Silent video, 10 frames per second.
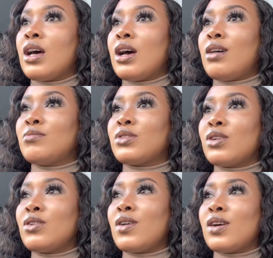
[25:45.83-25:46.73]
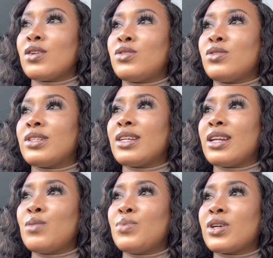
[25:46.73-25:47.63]
I'm just gonna go out and do
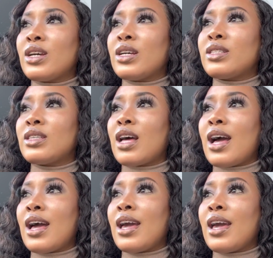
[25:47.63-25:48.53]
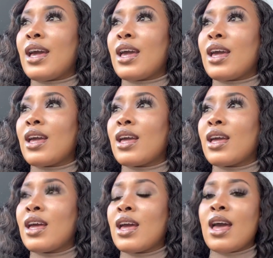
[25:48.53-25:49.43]
dinner because I
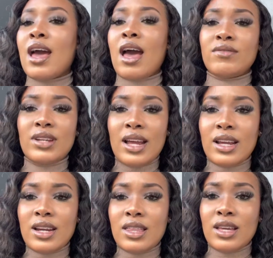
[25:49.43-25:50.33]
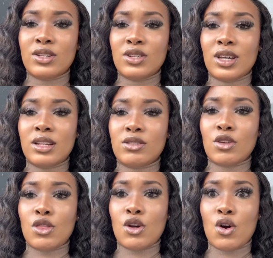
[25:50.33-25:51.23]
haven't had anything to
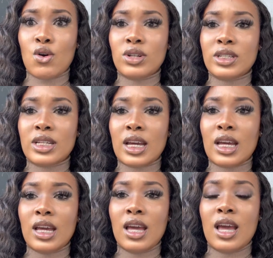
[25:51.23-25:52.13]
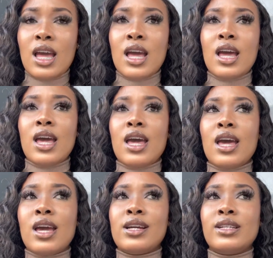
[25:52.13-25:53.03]
eat the whole day.
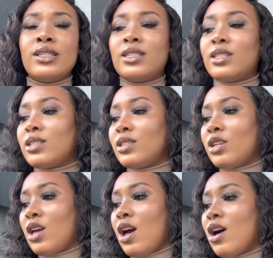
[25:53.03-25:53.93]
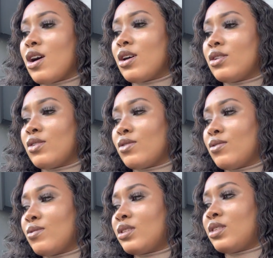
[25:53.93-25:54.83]
And yeah,
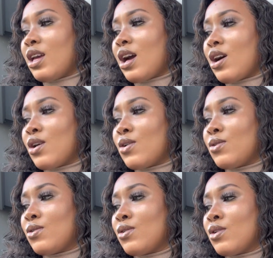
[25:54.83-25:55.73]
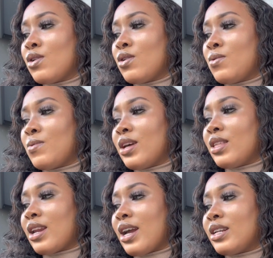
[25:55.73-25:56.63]
we'll see how where the
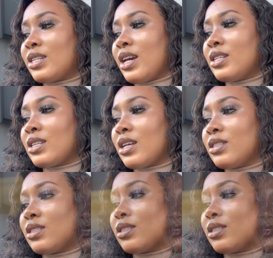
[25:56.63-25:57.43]
night takes us.